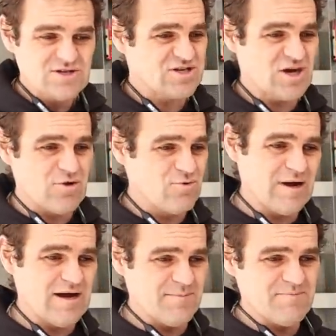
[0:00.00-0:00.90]
So
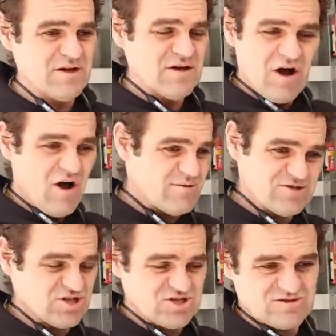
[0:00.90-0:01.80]
I
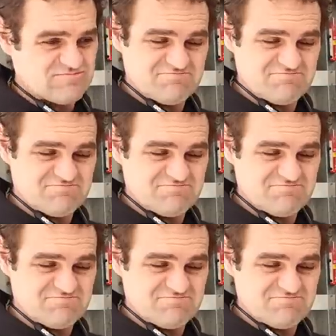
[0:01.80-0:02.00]
was just